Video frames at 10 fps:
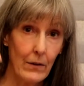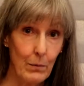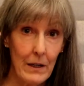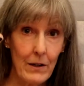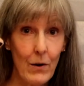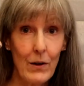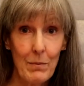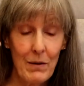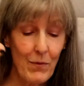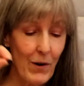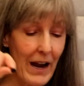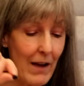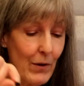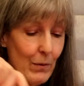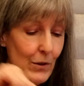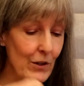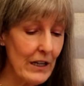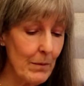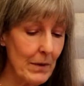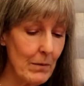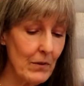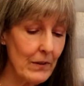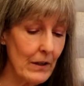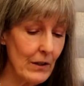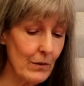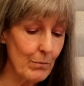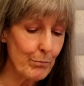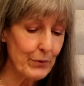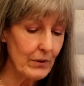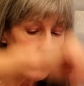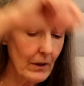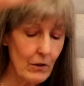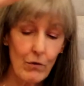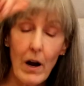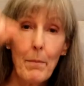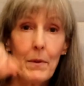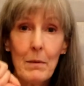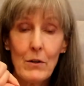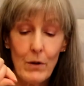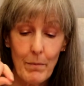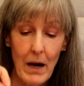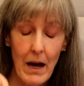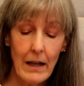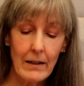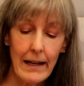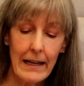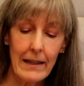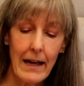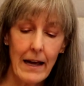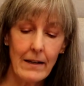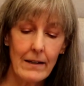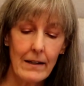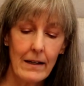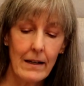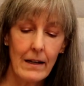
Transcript: as we noted before, have a root tip. I'm just going to drop them into a pot like that.